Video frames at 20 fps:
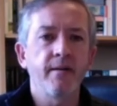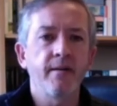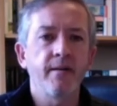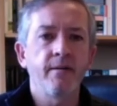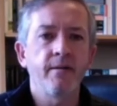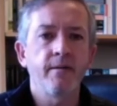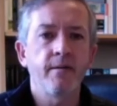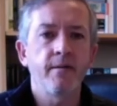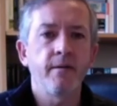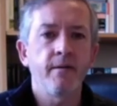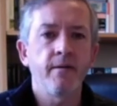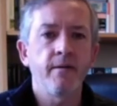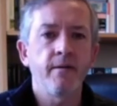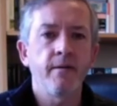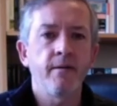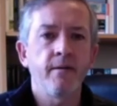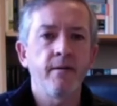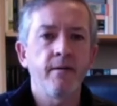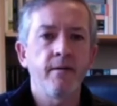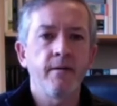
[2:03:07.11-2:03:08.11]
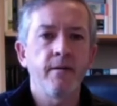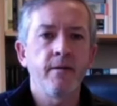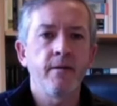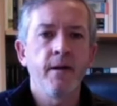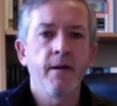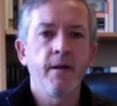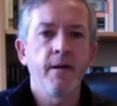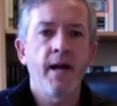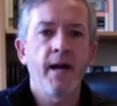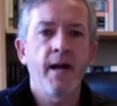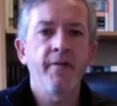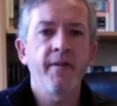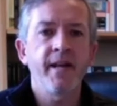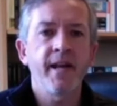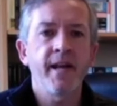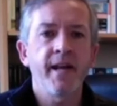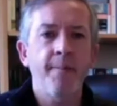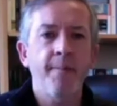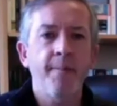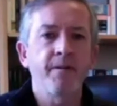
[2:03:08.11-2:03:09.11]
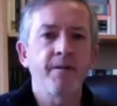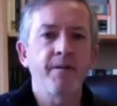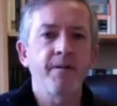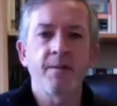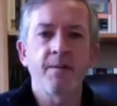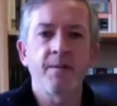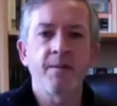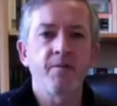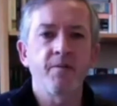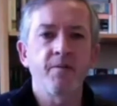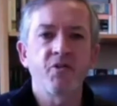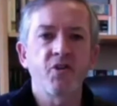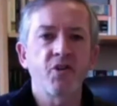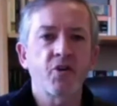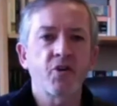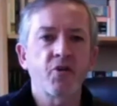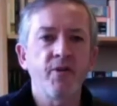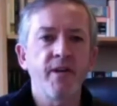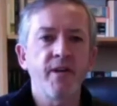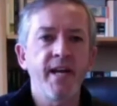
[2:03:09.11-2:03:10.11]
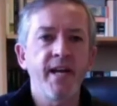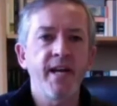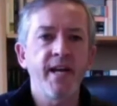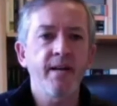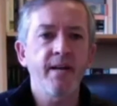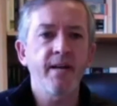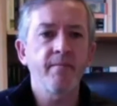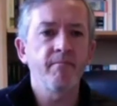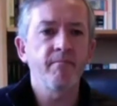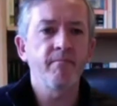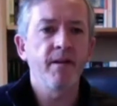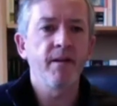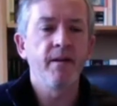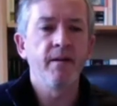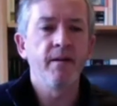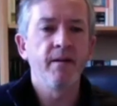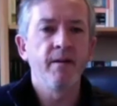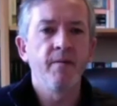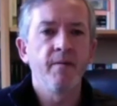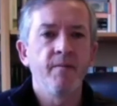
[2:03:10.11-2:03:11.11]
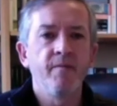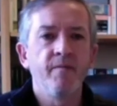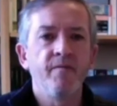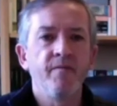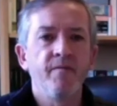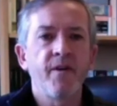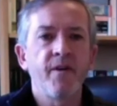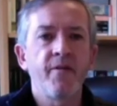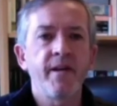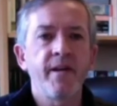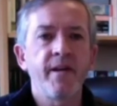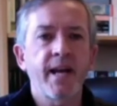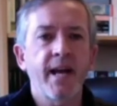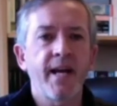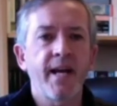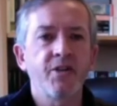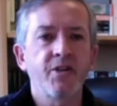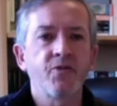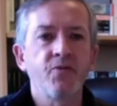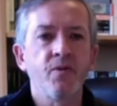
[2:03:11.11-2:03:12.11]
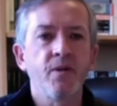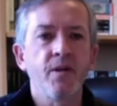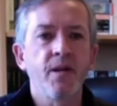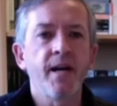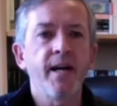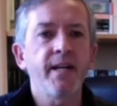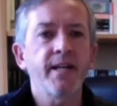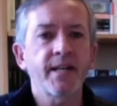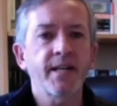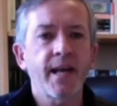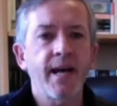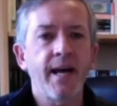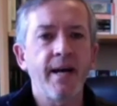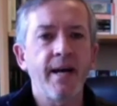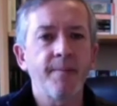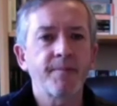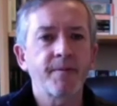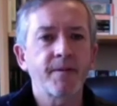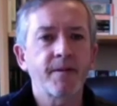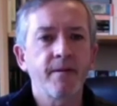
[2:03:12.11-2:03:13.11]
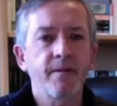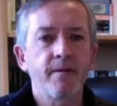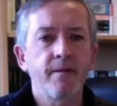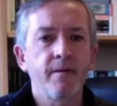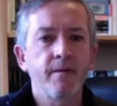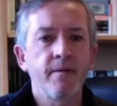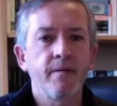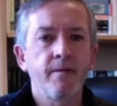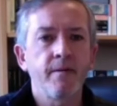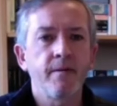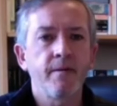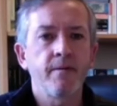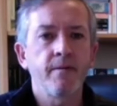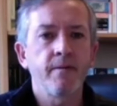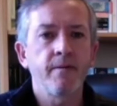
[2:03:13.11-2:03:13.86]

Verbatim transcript: And they happen to sometimes just create very casual light taps. You